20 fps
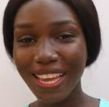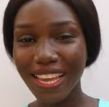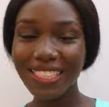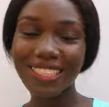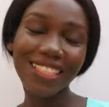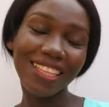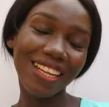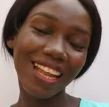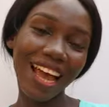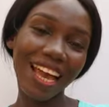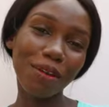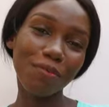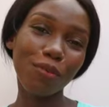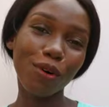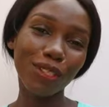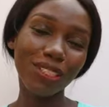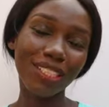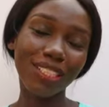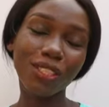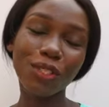hit the like
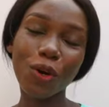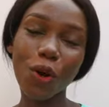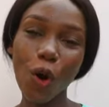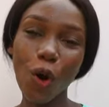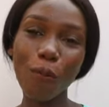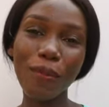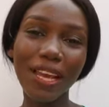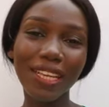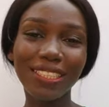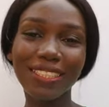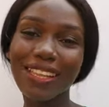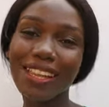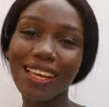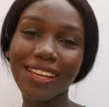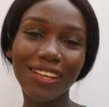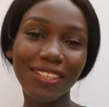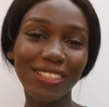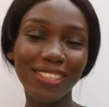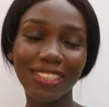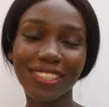button, comment,
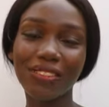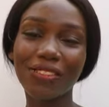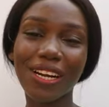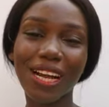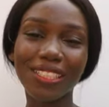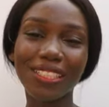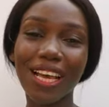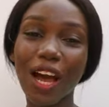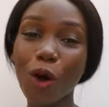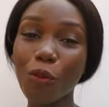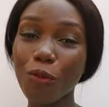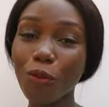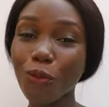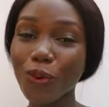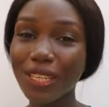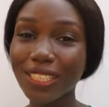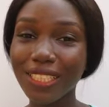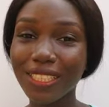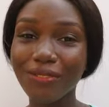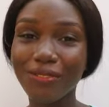let us interact. I'll be
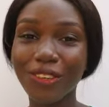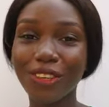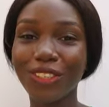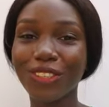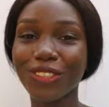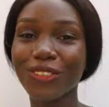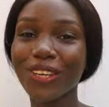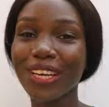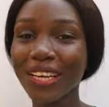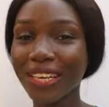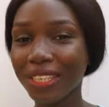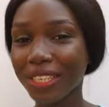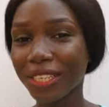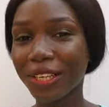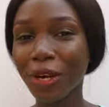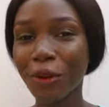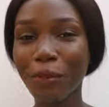waiting for you in the